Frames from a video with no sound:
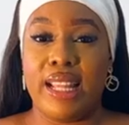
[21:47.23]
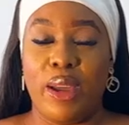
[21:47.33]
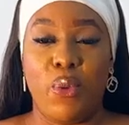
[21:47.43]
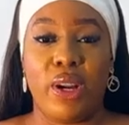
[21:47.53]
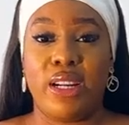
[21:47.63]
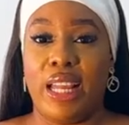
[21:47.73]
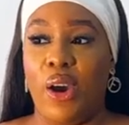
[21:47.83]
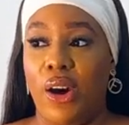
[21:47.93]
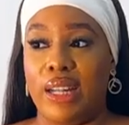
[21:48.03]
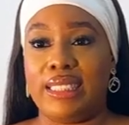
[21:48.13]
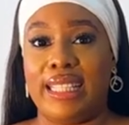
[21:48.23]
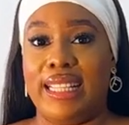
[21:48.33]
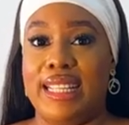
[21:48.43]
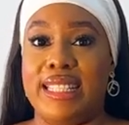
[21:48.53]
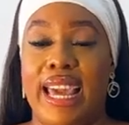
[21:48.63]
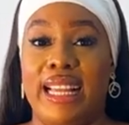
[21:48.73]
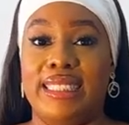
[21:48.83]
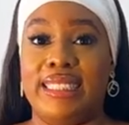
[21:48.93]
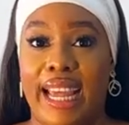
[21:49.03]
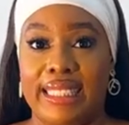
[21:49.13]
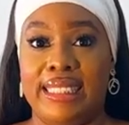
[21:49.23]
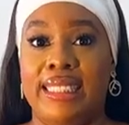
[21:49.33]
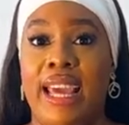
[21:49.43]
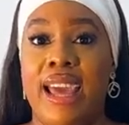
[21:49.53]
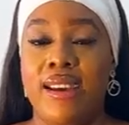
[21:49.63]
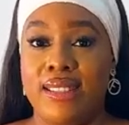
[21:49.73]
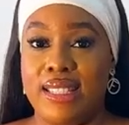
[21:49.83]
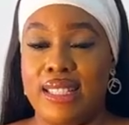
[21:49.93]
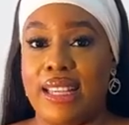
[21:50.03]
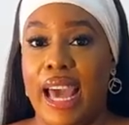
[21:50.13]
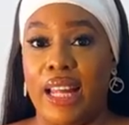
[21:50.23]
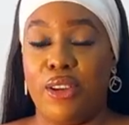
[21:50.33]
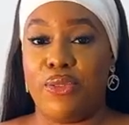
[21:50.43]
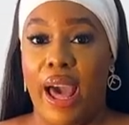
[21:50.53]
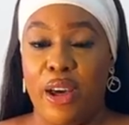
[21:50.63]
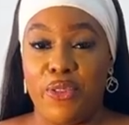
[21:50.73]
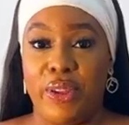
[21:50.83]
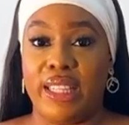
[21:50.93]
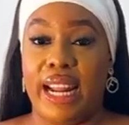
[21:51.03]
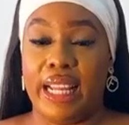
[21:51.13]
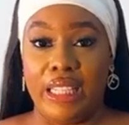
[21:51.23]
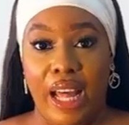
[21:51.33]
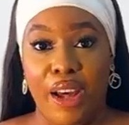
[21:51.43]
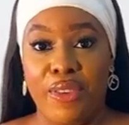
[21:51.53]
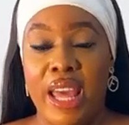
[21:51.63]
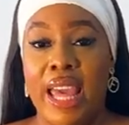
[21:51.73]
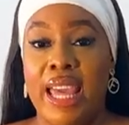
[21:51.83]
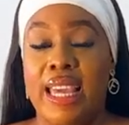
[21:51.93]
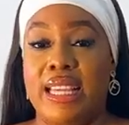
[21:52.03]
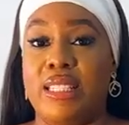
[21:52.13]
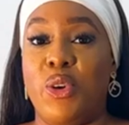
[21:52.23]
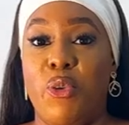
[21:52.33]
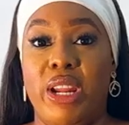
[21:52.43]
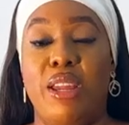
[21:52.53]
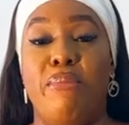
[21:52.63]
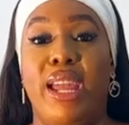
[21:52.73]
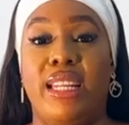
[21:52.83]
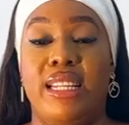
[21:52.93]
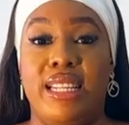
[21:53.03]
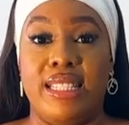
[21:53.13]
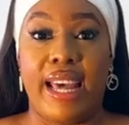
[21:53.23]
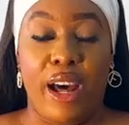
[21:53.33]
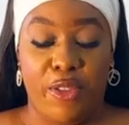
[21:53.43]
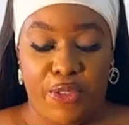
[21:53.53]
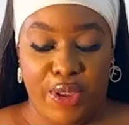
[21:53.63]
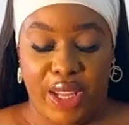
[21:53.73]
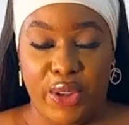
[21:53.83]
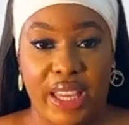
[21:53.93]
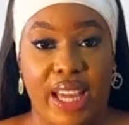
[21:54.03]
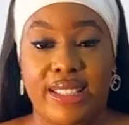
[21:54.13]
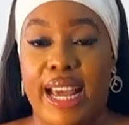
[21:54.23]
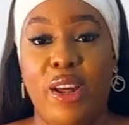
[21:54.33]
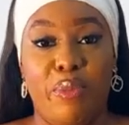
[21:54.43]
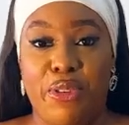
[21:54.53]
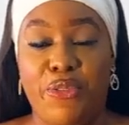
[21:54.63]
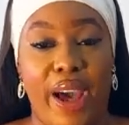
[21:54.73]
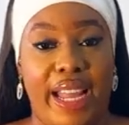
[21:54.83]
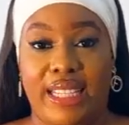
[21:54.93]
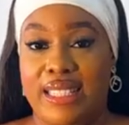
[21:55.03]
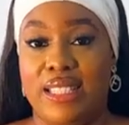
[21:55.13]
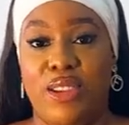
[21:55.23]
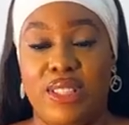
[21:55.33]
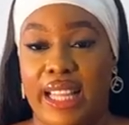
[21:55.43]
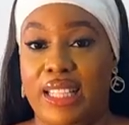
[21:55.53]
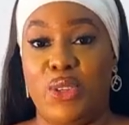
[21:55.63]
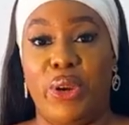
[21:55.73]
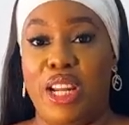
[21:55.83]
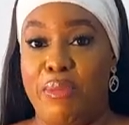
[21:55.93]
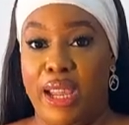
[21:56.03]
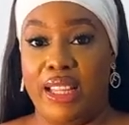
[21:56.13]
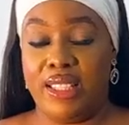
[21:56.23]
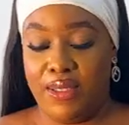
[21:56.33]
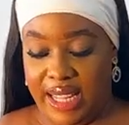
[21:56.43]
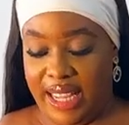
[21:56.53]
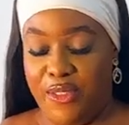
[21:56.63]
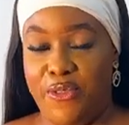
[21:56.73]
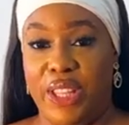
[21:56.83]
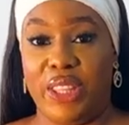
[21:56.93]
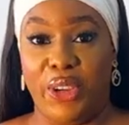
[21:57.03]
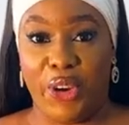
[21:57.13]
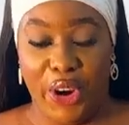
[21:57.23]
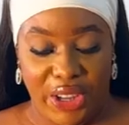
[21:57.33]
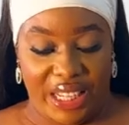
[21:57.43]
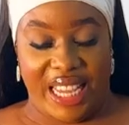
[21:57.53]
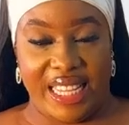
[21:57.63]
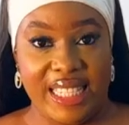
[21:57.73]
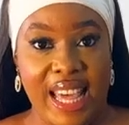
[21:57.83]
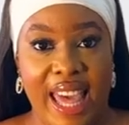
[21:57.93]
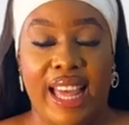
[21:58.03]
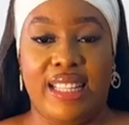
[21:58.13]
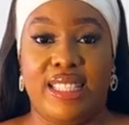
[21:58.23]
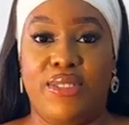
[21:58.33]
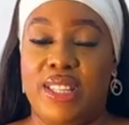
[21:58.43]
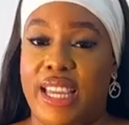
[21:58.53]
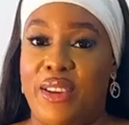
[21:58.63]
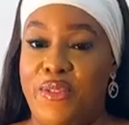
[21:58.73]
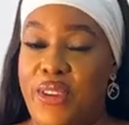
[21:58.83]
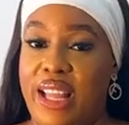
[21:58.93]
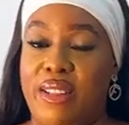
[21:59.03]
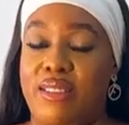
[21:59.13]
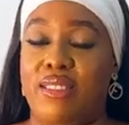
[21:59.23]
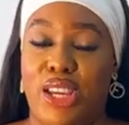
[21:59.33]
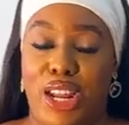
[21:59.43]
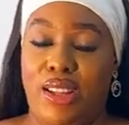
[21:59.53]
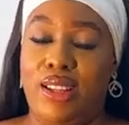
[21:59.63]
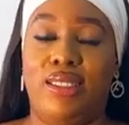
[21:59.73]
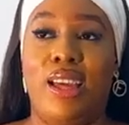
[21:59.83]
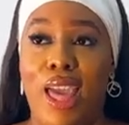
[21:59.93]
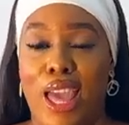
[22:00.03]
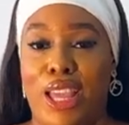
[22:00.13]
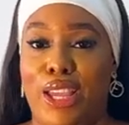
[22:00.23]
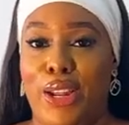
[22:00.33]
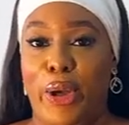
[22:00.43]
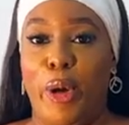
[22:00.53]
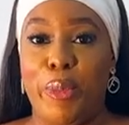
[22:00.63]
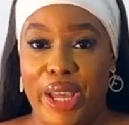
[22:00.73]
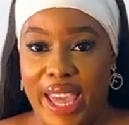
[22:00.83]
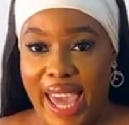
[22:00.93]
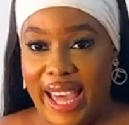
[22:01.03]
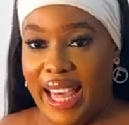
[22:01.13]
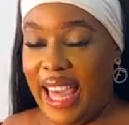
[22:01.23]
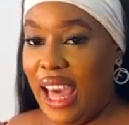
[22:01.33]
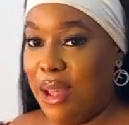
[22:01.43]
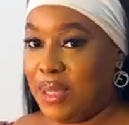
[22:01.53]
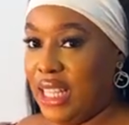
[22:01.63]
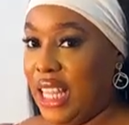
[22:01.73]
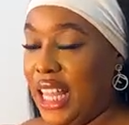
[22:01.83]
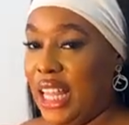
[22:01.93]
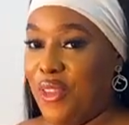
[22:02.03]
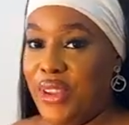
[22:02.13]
like, what are the odds that this exact style of outfit that I love is already made in this outfit, okay? Because I don't be finding stuff like this already made. Stuff that can fit the girlies and stuff that can fit, you know. But yeah, I absolutely love